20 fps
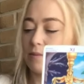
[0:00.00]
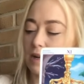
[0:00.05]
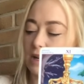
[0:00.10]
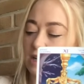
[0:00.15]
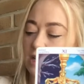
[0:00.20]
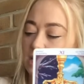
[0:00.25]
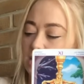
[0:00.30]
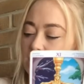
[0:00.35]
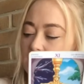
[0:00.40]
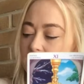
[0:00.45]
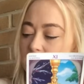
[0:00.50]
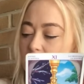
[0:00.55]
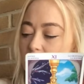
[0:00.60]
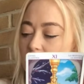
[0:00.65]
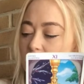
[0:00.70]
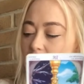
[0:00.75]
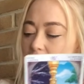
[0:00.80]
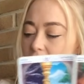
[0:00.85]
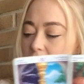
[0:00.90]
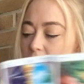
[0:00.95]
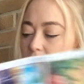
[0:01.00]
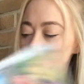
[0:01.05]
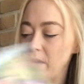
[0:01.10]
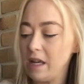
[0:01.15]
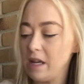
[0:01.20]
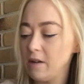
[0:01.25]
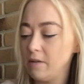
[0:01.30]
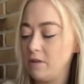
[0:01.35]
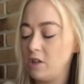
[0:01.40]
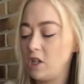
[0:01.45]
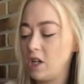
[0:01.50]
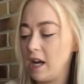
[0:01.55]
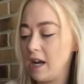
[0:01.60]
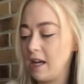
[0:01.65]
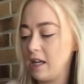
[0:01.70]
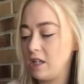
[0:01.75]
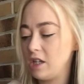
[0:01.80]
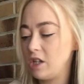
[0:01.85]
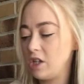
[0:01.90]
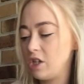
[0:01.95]
but it does look like a week of
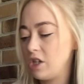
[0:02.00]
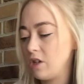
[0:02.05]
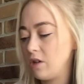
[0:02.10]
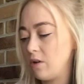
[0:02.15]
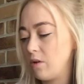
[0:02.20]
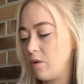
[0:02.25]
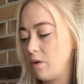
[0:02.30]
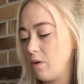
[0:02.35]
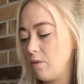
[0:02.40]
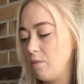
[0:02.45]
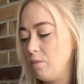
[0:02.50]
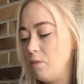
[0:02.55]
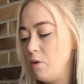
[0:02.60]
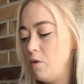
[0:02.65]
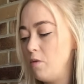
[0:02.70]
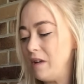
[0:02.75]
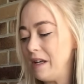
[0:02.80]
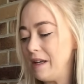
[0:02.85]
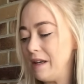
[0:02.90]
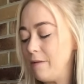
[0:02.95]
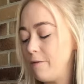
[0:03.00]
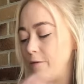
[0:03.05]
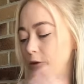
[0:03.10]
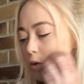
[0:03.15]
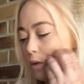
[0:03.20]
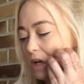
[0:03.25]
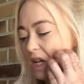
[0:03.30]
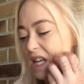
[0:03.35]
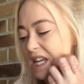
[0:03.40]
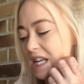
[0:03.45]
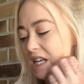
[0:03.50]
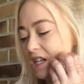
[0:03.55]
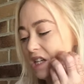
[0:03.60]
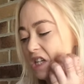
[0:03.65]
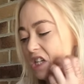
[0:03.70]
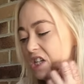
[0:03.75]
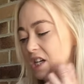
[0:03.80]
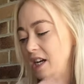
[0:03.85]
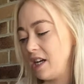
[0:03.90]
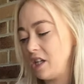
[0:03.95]
change, or moving forward into
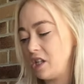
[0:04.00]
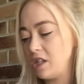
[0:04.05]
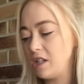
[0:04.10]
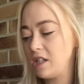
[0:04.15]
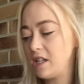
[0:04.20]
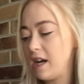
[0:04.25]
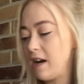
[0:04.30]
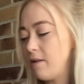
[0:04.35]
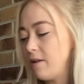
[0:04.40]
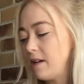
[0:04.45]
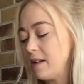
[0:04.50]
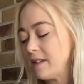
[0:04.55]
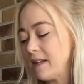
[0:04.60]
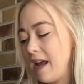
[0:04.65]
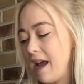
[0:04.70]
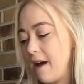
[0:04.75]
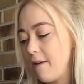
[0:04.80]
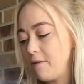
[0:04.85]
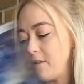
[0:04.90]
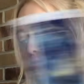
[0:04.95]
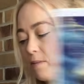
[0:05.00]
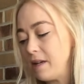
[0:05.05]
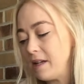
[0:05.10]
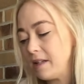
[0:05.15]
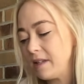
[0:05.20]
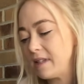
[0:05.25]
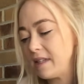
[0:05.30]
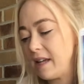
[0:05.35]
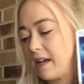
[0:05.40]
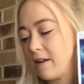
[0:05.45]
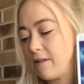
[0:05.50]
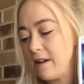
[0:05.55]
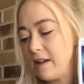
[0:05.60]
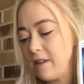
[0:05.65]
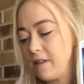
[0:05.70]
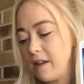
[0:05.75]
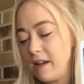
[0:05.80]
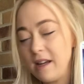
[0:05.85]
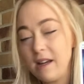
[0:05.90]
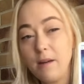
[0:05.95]
change. The Tower doesn't have to be a scary
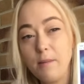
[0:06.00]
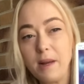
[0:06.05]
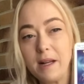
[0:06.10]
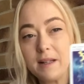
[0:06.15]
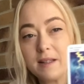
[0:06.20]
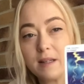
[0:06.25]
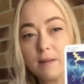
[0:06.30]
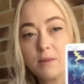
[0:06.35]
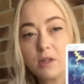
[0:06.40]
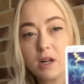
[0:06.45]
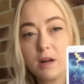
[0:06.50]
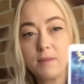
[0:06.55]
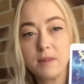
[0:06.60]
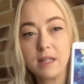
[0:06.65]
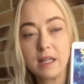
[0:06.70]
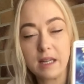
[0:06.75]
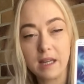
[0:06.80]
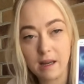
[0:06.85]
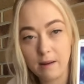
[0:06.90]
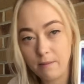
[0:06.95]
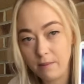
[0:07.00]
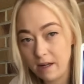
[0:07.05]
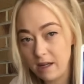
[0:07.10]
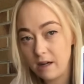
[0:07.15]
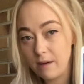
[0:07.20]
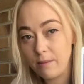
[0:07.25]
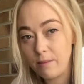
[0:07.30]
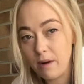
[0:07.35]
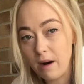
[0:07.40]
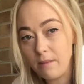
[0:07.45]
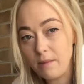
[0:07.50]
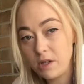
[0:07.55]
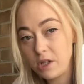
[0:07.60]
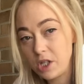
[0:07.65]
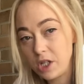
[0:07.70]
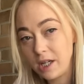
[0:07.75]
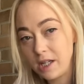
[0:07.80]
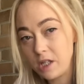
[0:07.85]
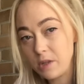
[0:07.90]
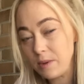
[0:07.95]
thing. I mean, sometimes it can be an abrupt
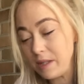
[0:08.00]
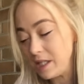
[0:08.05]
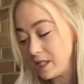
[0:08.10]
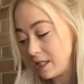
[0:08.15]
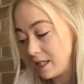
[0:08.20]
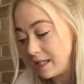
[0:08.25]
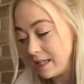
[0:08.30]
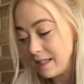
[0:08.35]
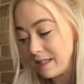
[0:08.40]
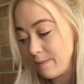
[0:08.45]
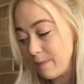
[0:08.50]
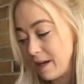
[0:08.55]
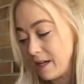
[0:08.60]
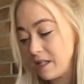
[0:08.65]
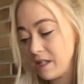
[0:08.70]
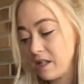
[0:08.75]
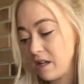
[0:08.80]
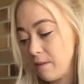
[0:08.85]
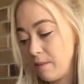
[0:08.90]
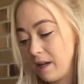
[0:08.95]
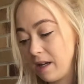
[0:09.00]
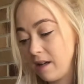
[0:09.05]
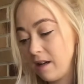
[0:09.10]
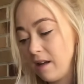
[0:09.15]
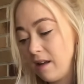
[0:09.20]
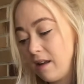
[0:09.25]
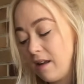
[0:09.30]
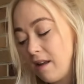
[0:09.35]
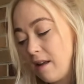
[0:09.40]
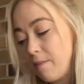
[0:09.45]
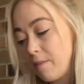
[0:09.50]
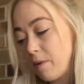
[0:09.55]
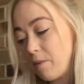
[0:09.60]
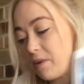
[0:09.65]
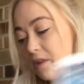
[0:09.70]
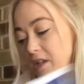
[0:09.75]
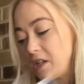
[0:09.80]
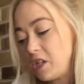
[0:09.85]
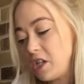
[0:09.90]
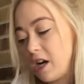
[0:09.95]
change we didn't expect coming, but
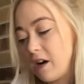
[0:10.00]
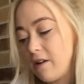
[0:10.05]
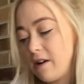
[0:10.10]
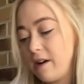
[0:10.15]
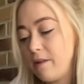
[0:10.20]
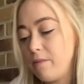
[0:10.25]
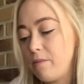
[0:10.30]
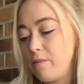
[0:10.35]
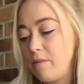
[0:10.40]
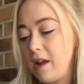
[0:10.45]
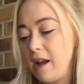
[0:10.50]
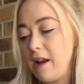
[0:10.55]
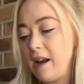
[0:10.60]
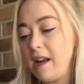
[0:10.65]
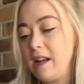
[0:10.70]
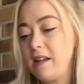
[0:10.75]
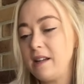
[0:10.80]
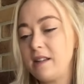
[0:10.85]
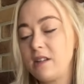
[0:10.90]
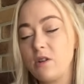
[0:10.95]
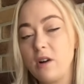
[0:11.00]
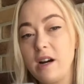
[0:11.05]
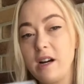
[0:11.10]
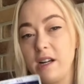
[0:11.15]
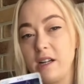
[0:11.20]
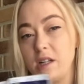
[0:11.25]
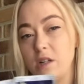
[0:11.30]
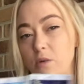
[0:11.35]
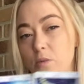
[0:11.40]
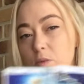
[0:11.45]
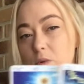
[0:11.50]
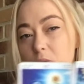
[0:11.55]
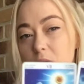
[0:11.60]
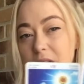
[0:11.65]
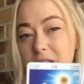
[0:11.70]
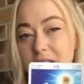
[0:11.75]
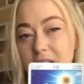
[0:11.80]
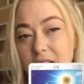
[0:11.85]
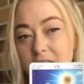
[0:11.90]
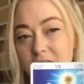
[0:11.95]
with the Chariot heading straight in
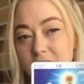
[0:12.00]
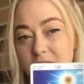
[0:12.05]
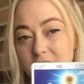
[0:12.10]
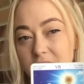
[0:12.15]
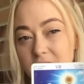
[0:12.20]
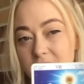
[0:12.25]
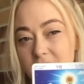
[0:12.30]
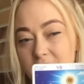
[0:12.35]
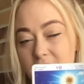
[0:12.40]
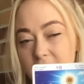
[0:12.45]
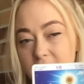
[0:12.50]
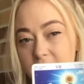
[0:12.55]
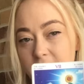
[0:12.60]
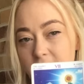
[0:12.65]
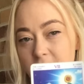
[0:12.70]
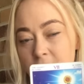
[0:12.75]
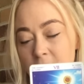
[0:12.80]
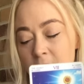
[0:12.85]
towards this, it's like,